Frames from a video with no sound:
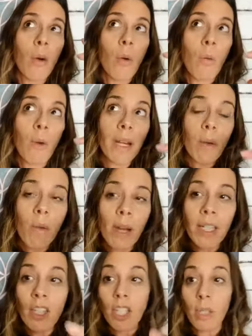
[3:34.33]
What I
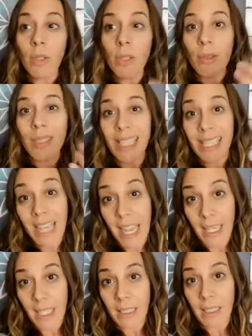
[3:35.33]
want to share with you
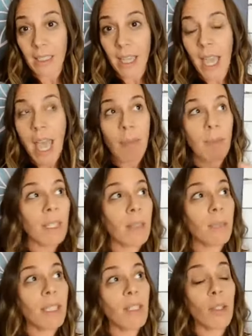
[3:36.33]
tonight I, am going to
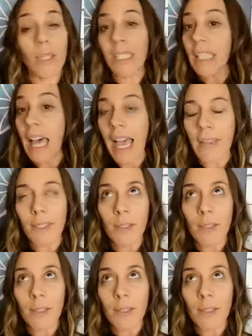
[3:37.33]
be doing live.